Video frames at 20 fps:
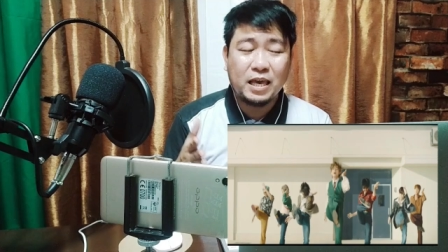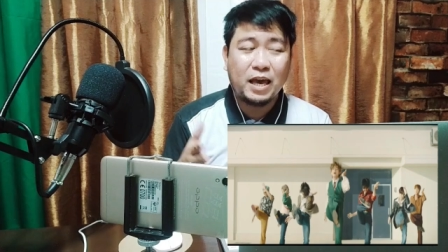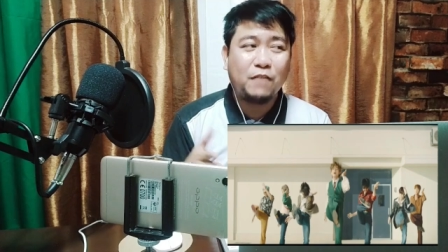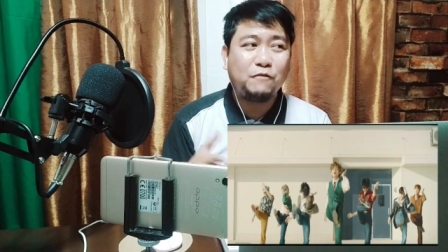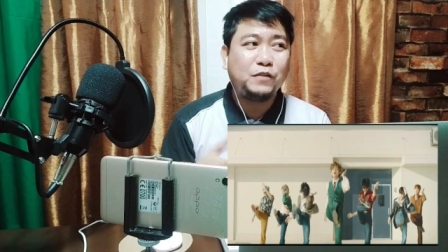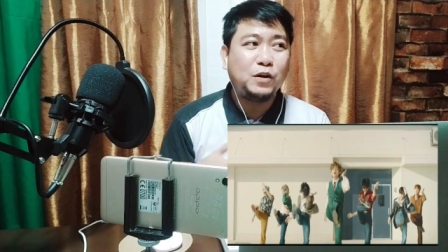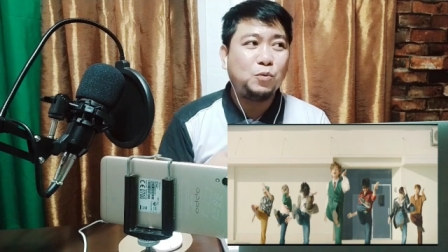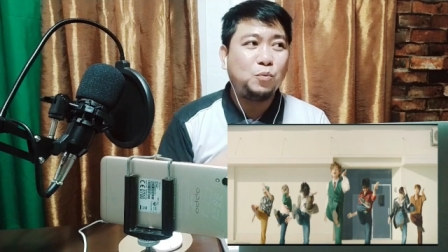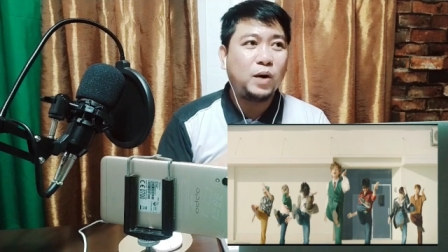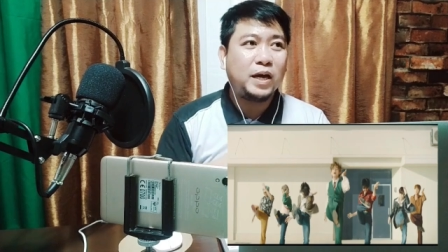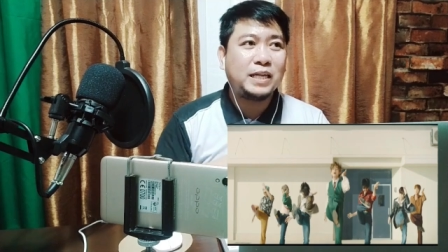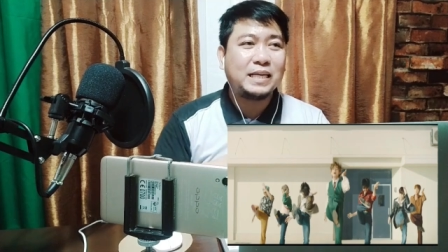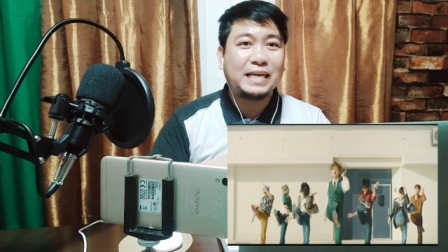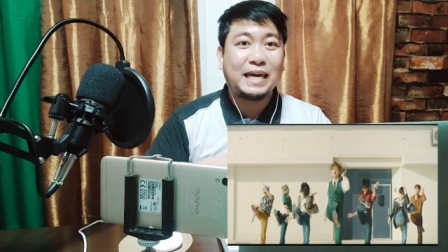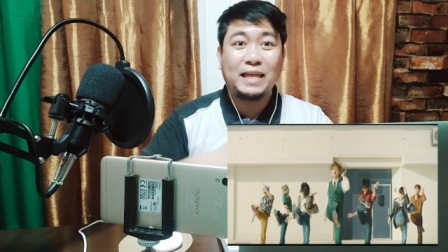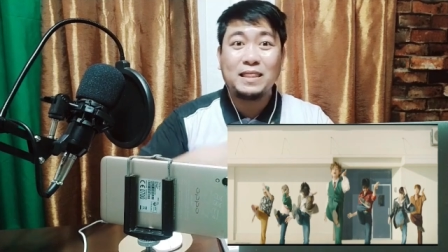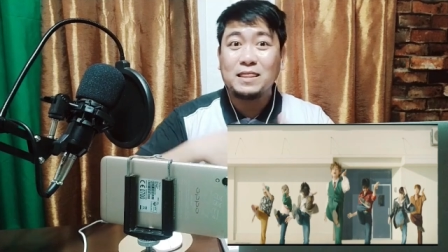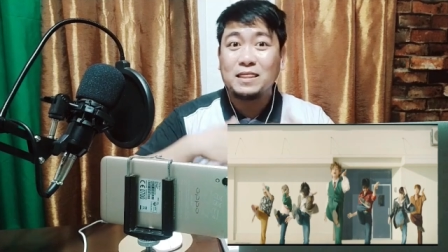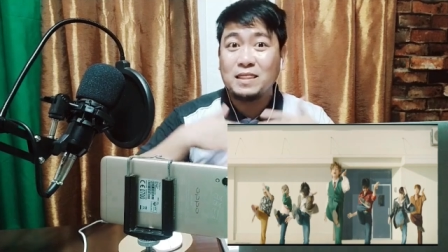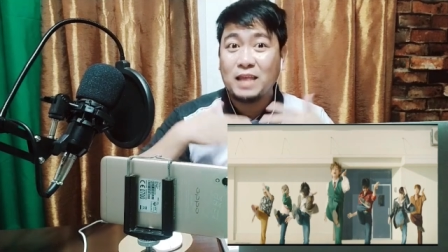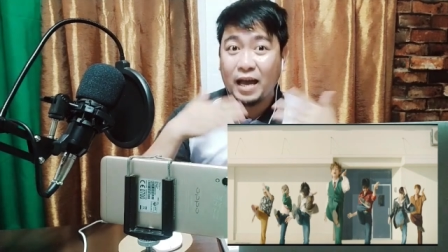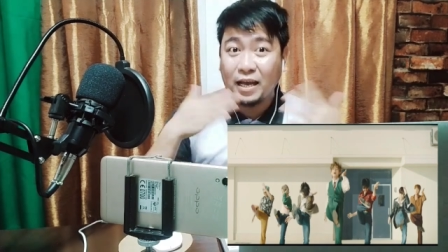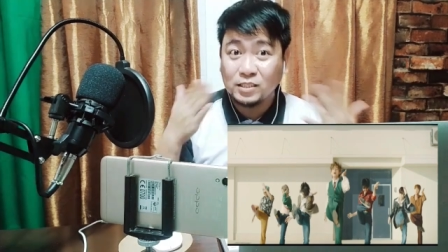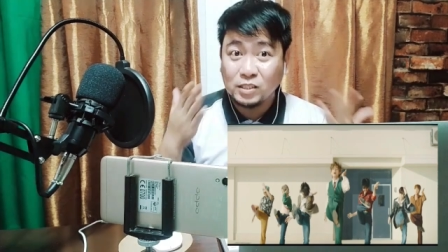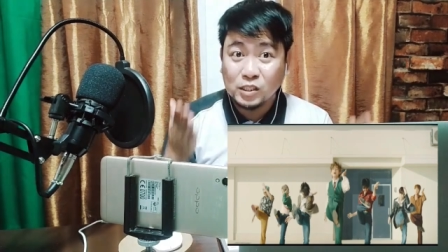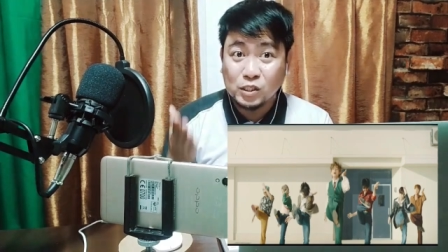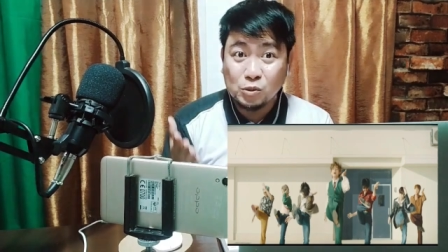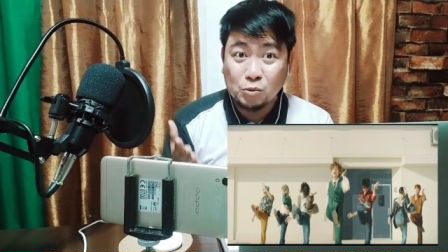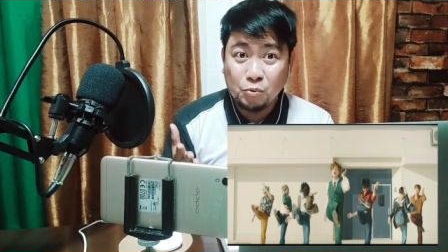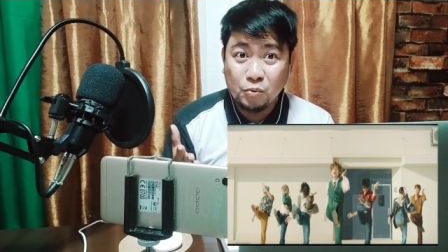everyone can
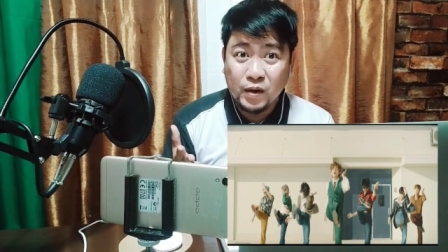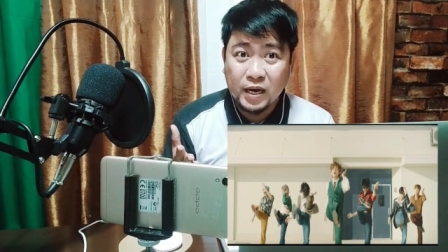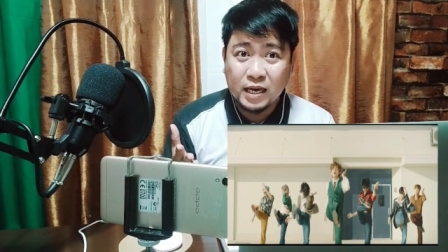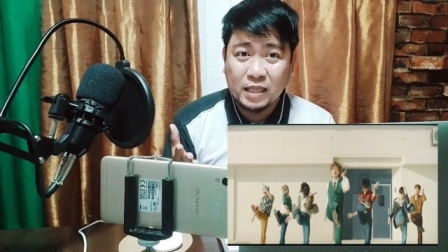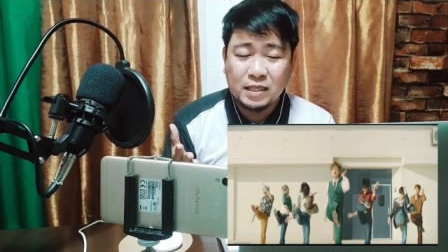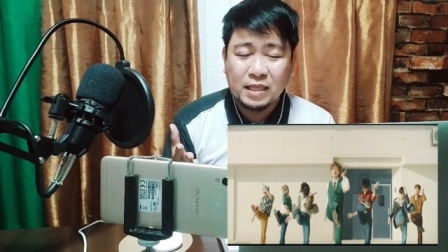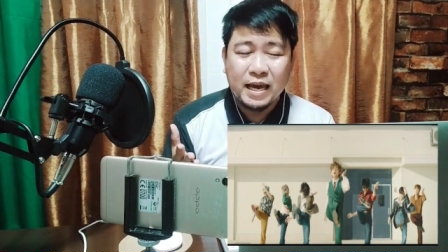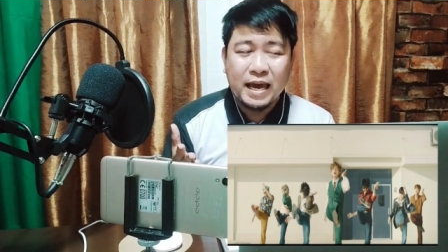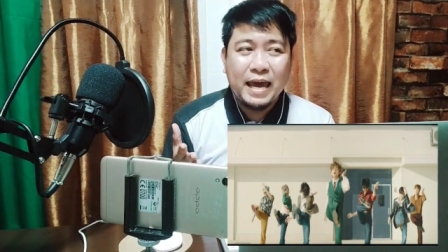dance to it,